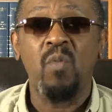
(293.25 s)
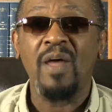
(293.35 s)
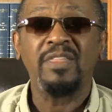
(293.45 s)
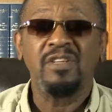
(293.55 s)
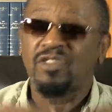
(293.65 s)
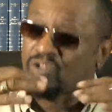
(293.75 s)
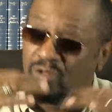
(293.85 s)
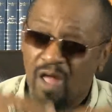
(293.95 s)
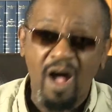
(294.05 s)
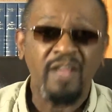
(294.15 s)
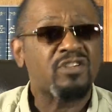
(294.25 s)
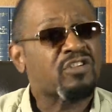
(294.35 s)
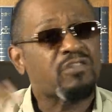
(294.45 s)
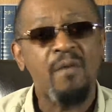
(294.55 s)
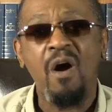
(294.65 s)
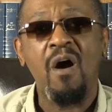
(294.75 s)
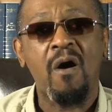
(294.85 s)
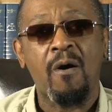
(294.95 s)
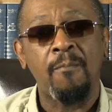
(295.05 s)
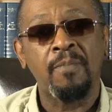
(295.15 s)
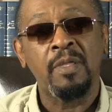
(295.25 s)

whether it's large or small.